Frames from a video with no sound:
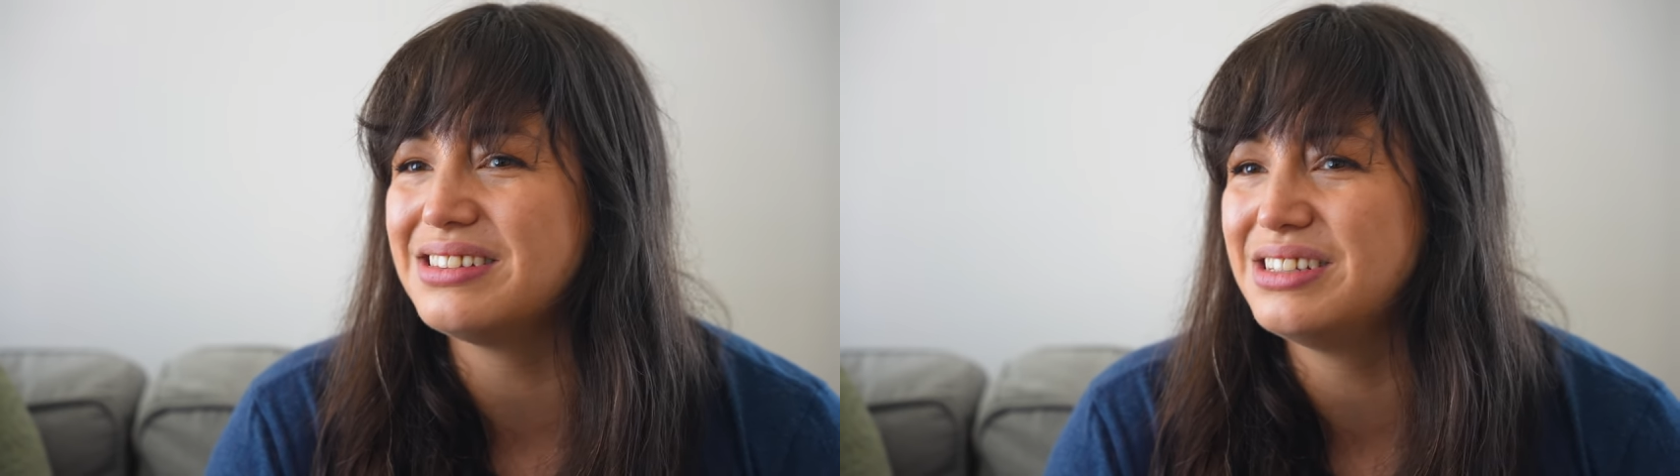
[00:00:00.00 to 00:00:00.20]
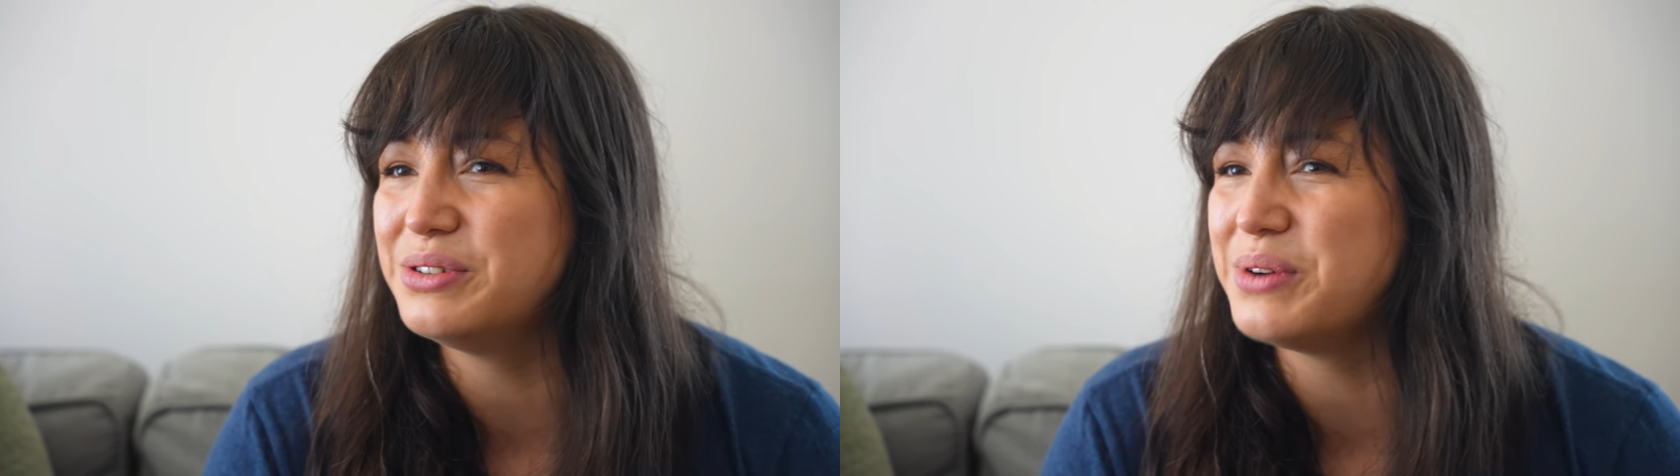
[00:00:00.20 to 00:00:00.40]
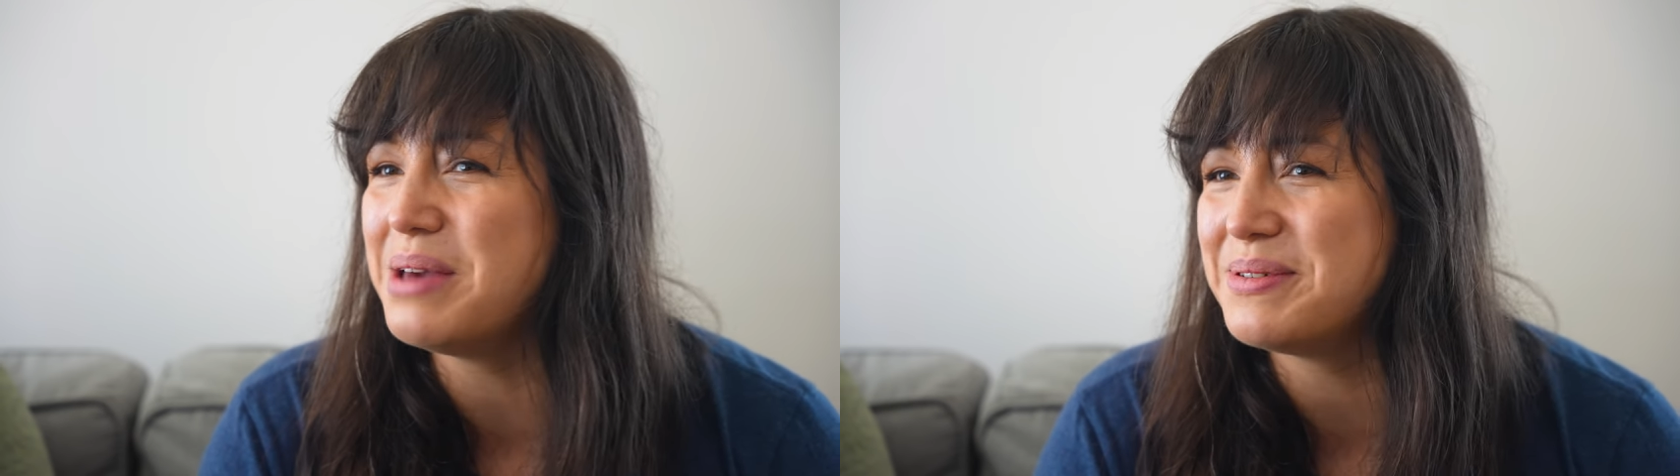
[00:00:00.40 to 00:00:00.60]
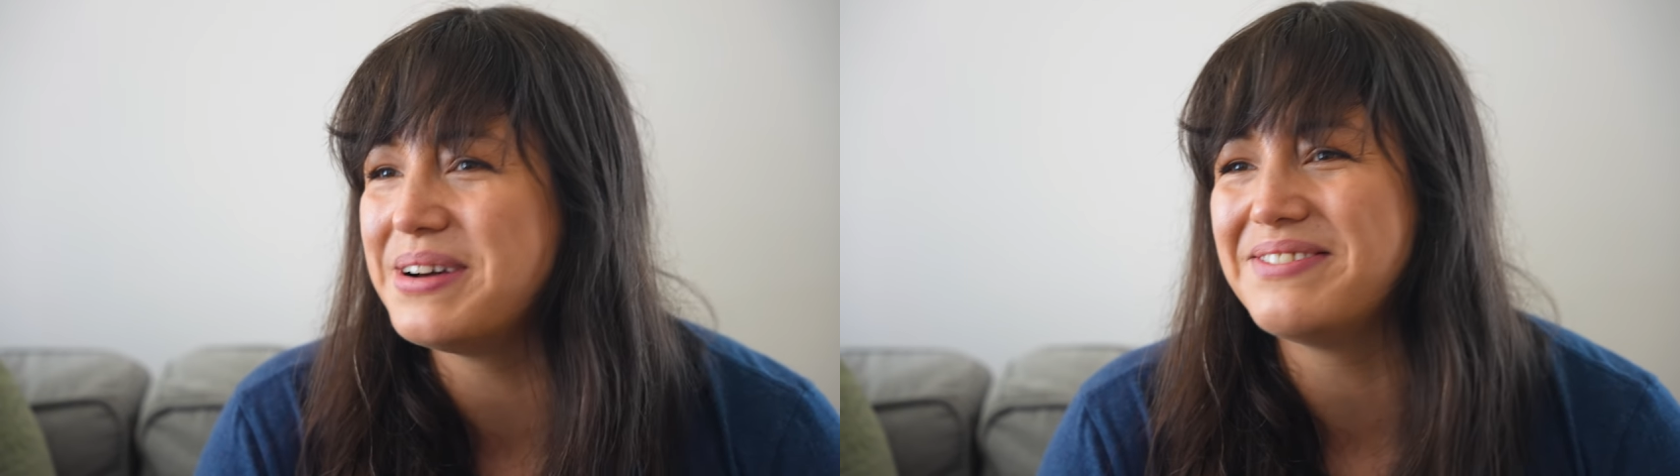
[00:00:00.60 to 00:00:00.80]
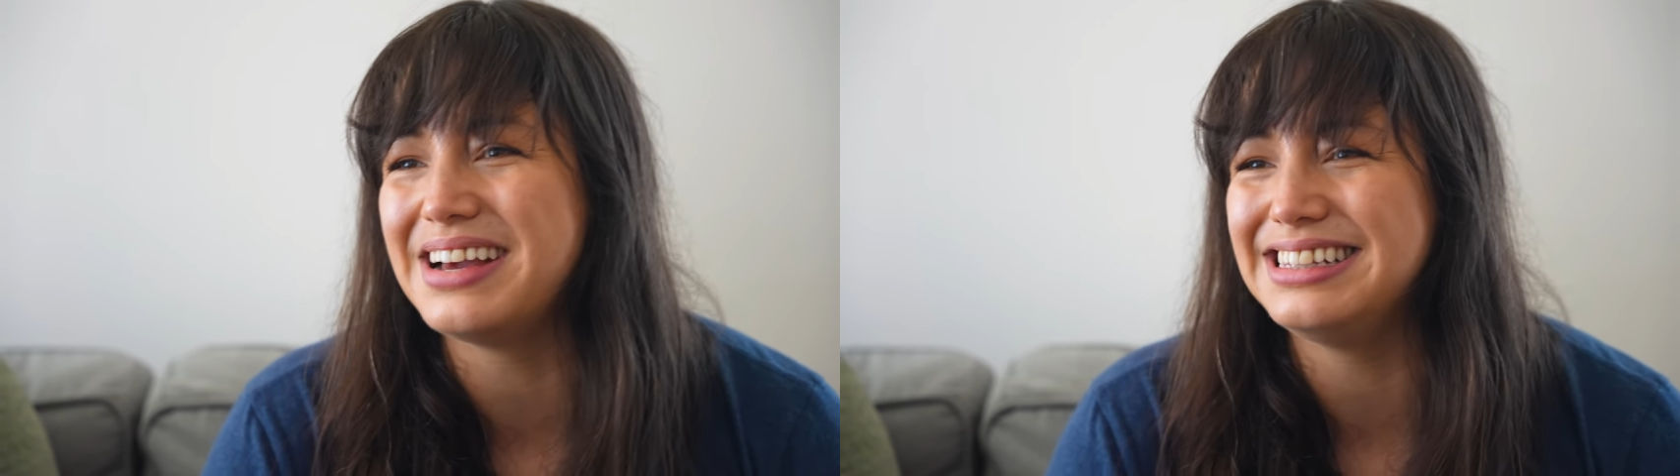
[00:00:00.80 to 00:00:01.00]
to wipe
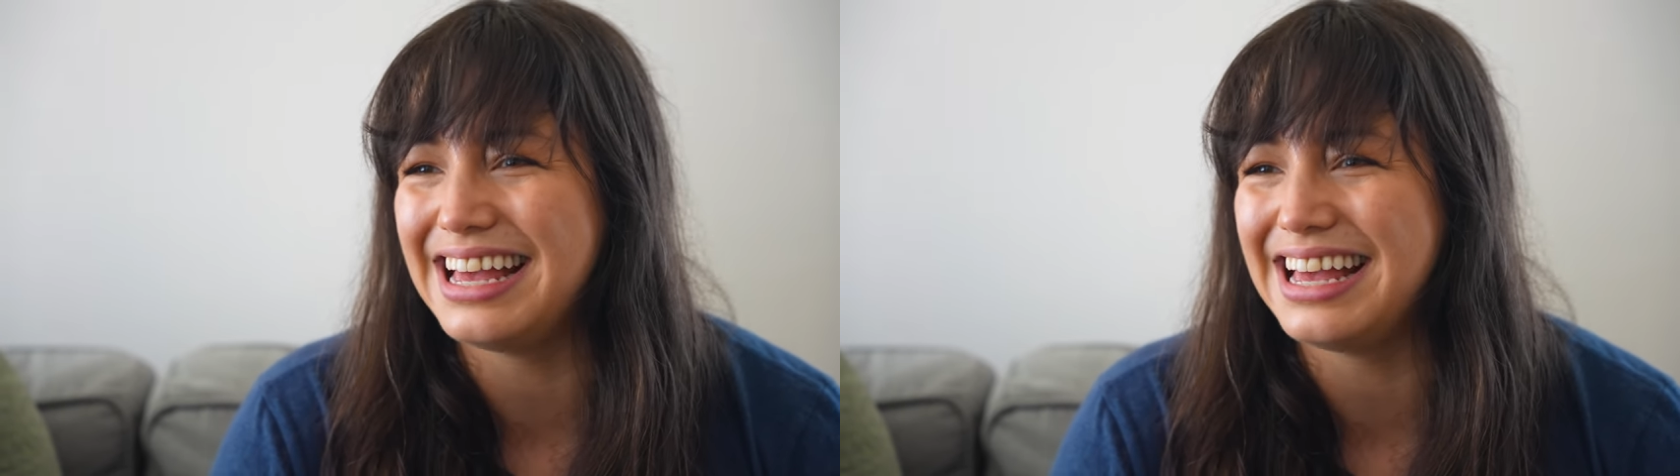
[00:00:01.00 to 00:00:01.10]
away my